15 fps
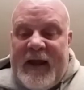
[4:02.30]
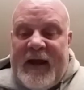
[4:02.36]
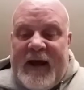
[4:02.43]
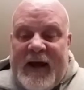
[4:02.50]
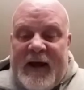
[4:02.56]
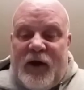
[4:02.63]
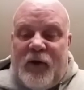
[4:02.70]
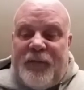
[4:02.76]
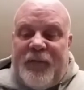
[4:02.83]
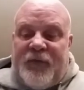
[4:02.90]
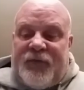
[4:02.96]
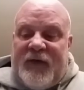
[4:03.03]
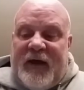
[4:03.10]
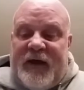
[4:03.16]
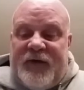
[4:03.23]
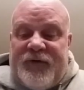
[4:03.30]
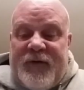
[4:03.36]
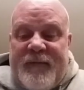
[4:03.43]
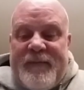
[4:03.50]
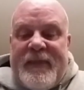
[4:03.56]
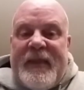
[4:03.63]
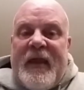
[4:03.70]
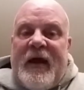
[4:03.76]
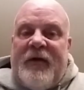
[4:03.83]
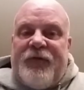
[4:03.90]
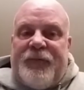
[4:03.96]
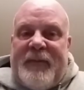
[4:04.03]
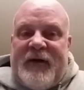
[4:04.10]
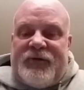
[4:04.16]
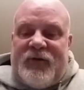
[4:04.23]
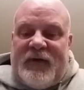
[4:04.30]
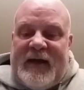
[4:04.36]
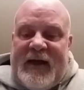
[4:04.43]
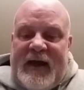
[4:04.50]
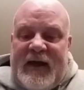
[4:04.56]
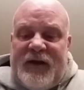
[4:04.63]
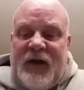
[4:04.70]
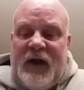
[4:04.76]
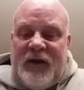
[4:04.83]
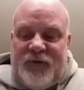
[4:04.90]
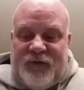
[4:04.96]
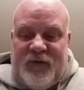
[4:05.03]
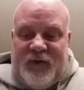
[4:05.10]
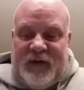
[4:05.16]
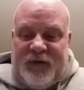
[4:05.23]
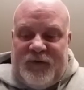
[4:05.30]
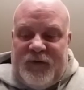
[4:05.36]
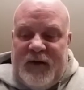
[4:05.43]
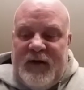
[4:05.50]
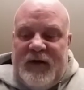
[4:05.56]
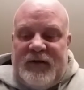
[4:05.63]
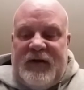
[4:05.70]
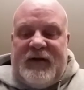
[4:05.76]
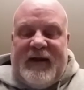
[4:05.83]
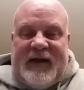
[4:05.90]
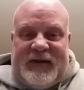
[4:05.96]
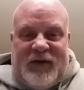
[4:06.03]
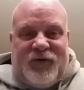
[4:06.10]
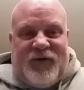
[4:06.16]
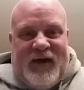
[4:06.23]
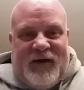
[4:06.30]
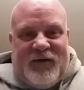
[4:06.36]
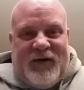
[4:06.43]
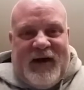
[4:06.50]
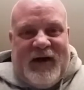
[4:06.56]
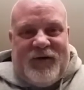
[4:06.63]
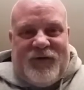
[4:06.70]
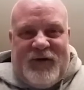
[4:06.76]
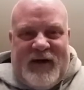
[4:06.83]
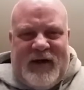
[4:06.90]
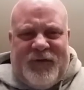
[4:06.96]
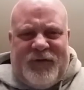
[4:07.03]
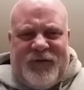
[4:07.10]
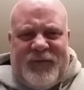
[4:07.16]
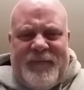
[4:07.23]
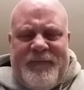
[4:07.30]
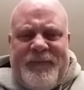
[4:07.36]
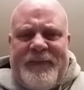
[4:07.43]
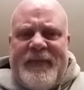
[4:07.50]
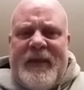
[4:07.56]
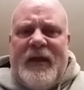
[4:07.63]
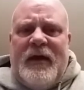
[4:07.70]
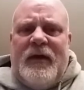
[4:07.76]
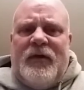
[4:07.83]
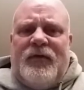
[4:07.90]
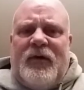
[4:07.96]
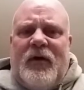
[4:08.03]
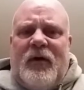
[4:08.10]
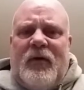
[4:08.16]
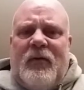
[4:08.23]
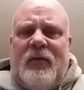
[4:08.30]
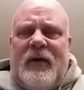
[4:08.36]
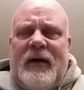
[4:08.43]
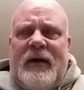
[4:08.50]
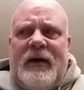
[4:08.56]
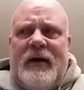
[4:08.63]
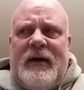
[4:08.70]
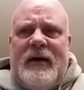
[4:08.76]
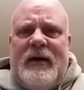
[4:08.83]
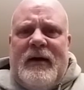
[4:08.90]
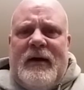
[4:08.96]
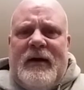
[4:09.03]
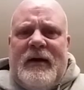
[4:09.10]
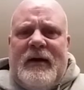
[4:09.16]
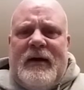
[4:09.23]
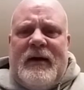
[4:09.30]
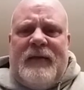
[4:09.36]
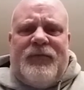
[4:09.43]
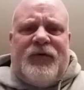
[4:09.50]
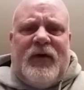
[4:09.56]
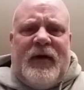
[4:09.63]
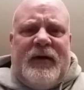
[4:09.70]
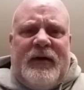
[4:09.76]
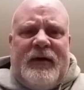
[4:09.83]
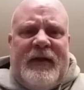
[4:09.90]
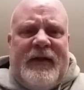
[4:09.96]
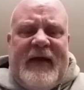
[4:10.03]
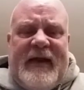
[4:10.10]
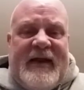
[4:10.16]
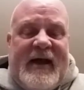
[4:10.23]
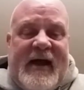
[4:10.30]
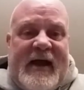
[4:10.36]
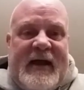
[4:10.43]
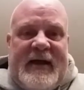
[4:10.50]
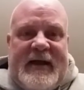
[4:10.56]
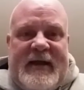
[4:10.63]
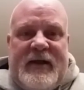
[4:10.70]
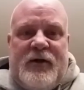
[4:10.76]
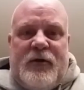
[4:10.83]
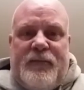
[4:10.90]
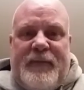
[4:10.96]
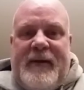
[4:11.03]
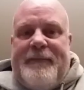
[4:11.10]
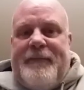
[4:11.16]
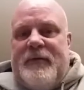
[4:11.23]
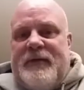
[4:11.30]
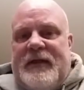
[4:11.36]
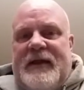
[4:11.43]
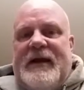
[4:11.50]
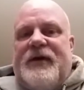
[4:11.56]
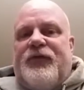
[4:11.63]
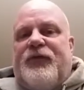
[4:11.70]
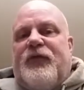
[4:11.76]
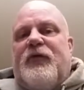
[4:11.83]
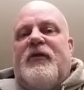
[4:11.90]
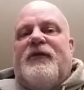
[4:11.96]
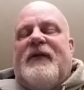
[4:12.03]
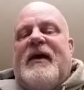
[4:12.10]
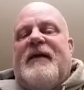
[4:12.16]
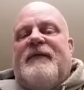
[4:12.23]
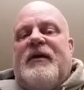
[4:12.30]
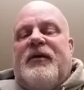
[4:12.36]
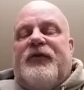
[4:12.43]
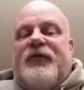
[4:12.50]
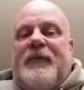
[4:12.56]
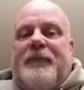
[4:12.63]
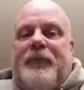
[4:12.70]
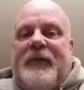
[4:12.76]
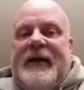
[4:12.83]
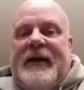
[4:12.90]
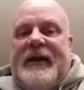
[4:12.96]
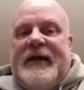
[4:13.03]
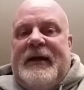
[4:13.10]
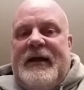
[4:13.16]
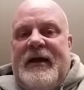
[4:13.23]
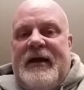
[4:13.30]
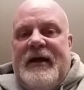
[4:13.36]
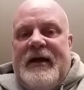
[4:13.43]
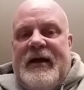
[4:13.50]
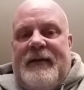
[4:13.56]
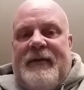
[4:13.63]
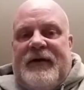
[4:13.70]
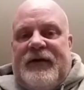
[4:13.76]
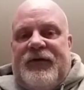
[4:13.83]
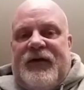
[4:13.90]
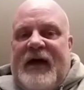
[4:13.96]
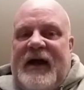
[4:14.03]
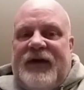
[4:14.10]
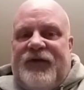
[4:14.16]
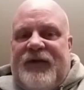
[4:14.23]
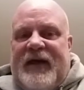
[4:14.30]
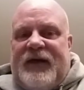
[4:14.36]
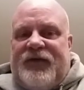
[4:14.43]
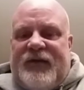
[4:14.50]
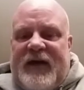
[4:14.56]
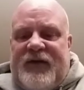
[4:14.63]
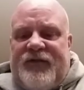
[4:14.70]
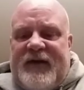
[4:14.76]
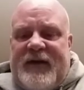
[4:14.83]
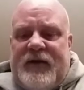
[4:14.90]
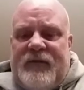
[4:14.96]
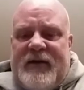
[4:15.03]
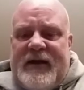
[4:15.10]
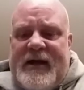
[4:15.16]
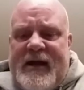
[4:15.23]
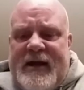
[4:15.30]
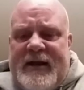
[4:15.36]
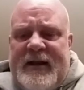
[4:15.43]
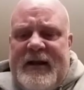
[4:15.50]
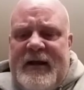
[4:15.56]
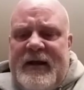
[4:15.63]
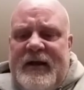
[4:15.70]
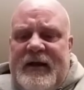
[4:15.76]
a higher percentage of special ed students to take the standardized tests. So, I'm sorry, did they not hear people the last 4 or 5 years complaining about this high-stakes testing going on?